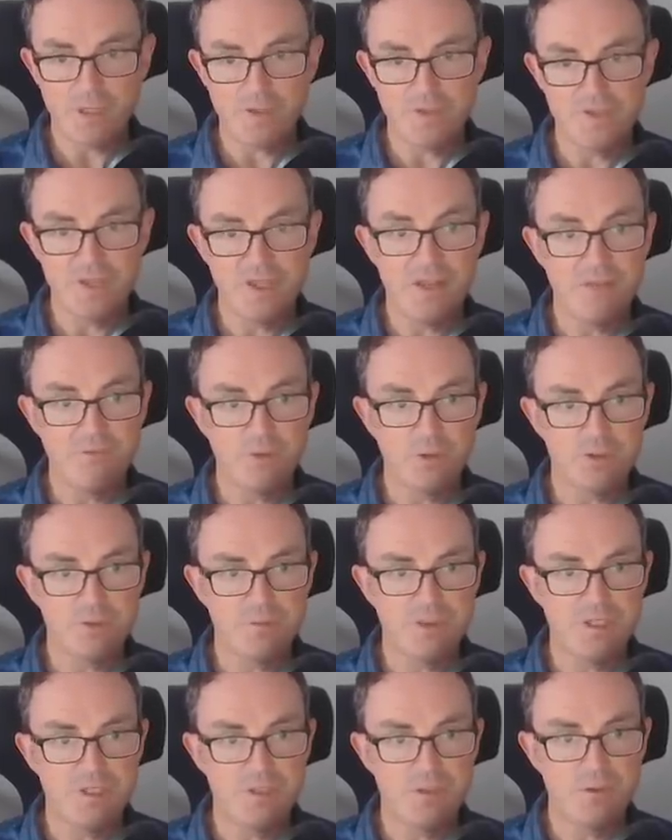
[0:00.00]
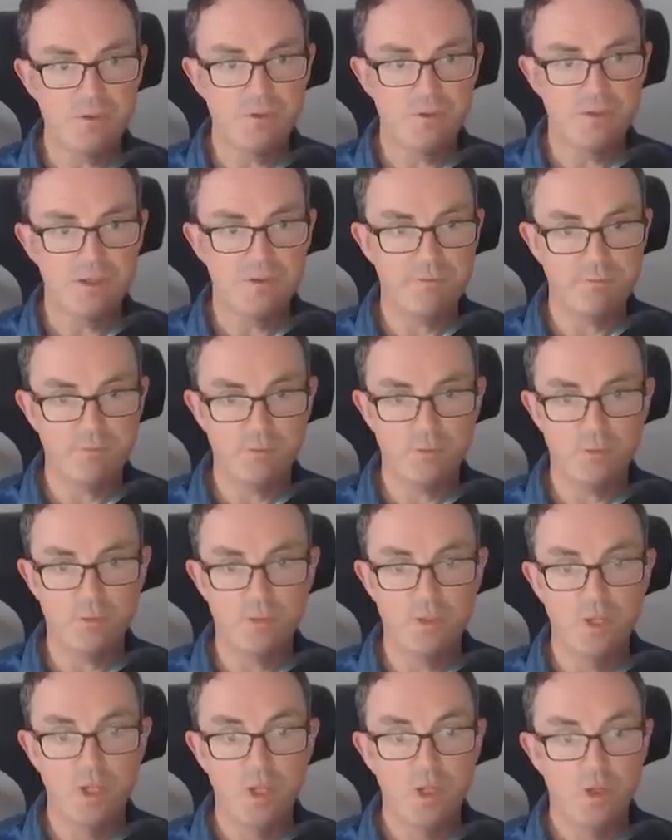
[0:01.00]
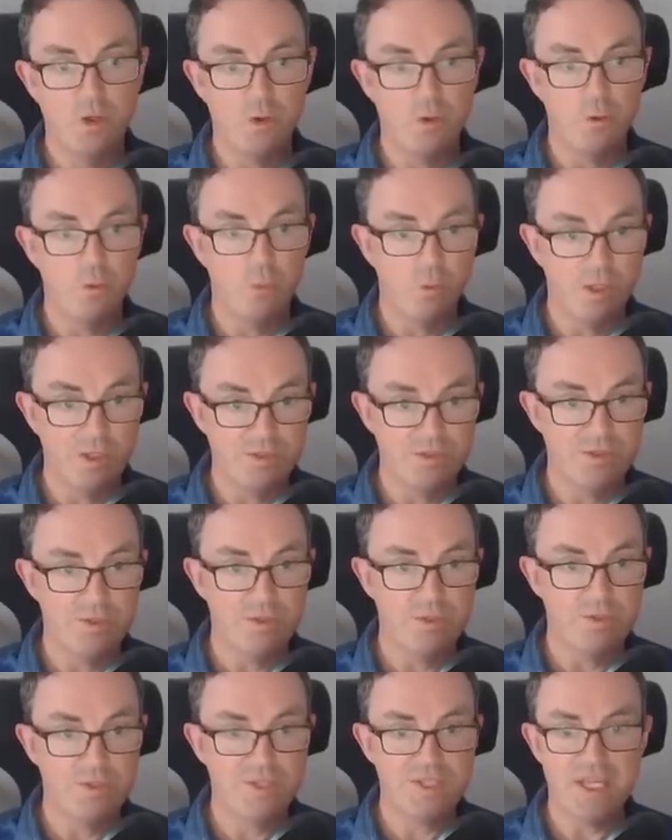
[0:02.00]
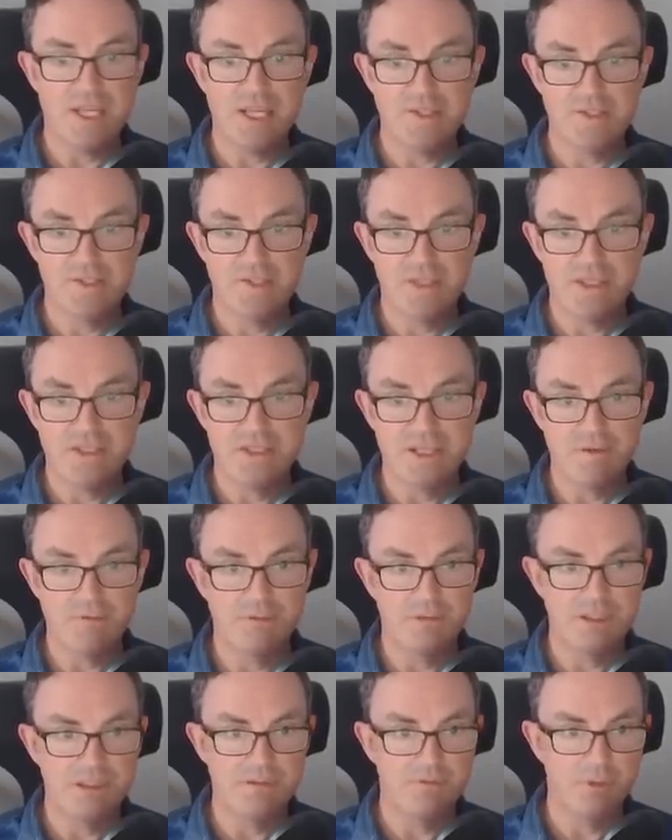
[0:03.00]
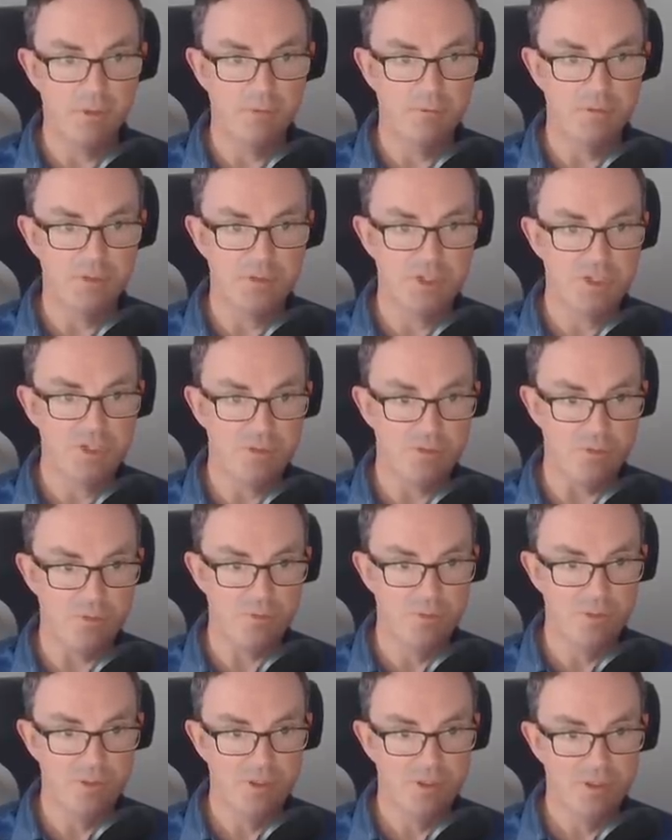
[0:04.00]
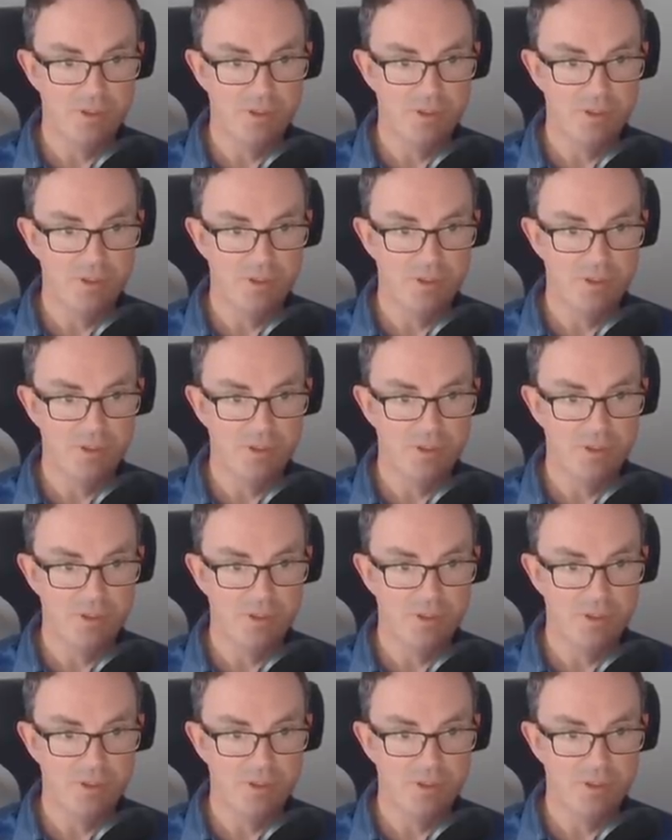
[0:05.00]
So they've got to be two three four or one two six, and they definitely involve a 2.